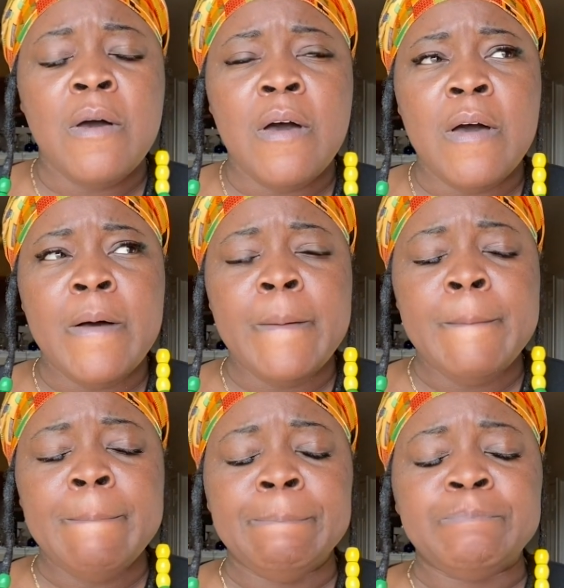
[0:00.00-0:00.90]

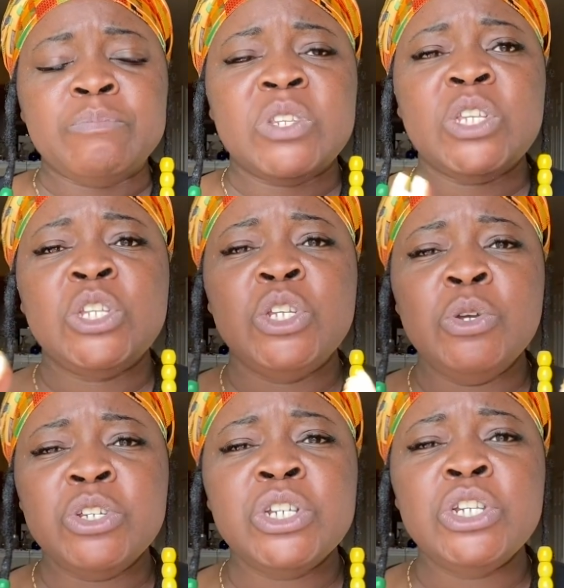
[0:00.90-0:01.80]
um, you
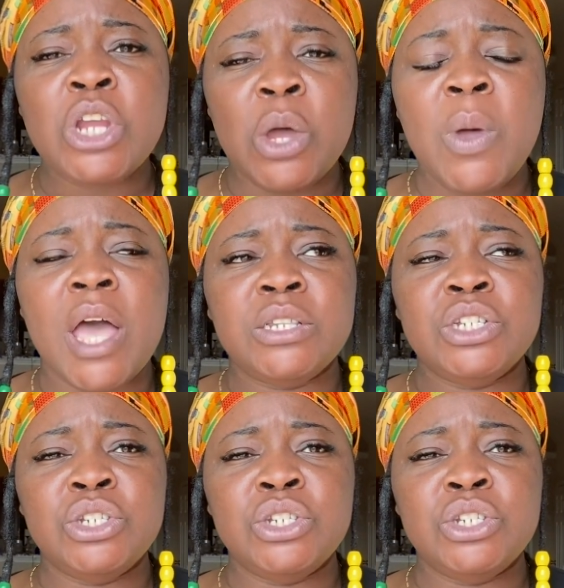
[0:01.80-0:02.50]
should know how to